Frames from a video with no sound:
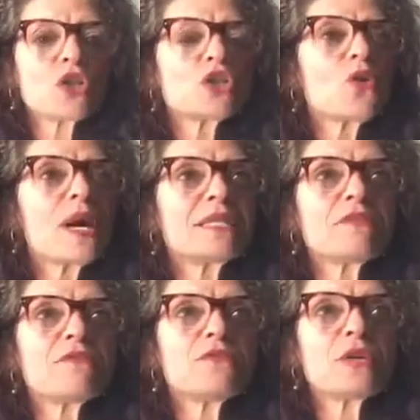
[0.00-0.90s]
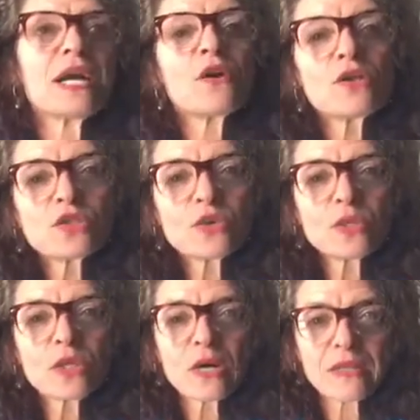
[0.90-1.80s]
So I also
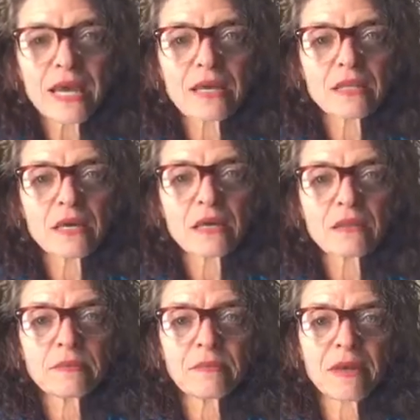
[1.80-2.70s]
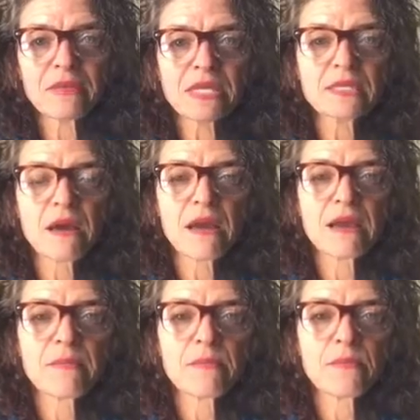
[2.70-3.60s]
along that about that
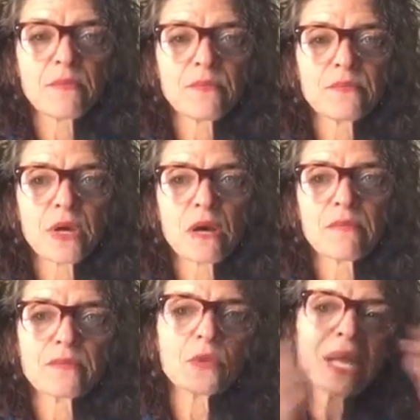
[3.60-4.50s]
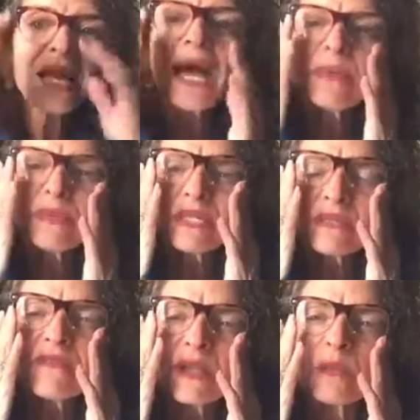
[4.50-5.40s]
time, well, I had been
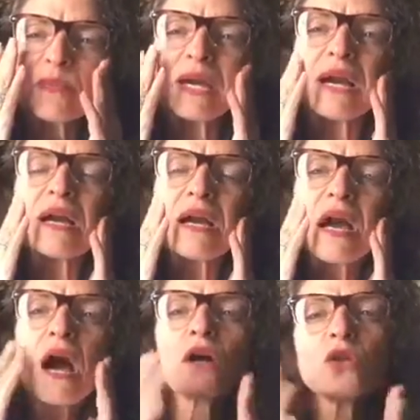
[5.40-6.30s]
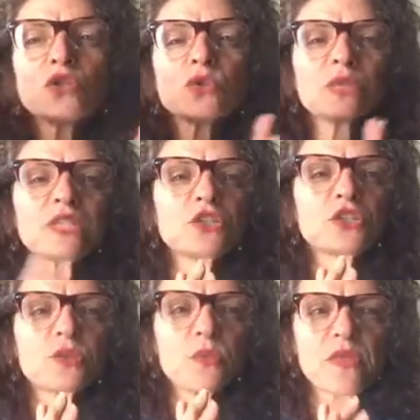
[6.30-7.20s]
developing a closer
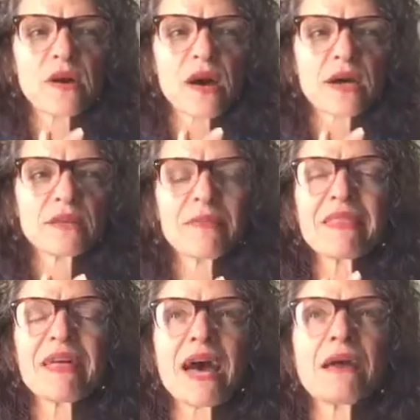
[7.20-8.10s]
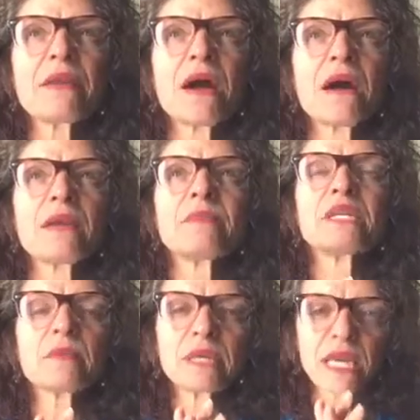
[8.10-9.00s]
relationship with God, and by that I
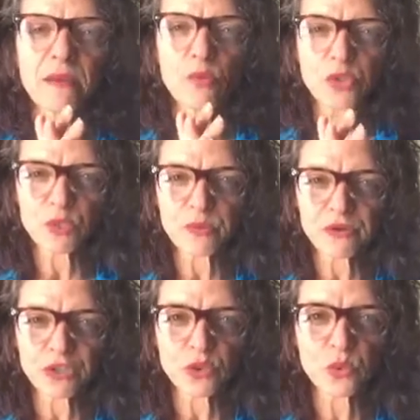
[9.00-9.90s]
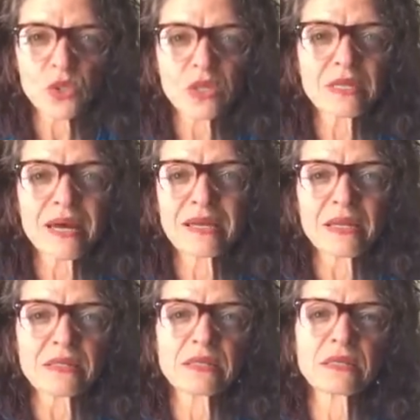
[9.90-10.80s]
mean I became more spiritual, not
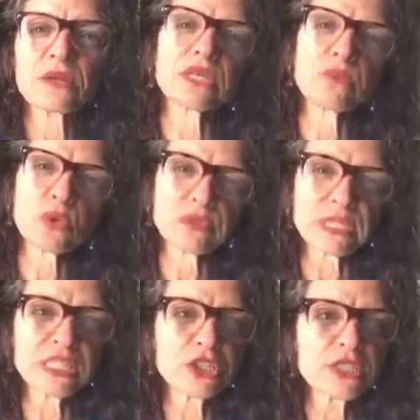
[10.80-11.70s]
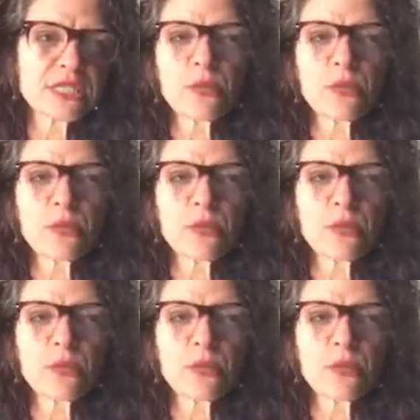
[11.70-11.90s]
necessarily more religious.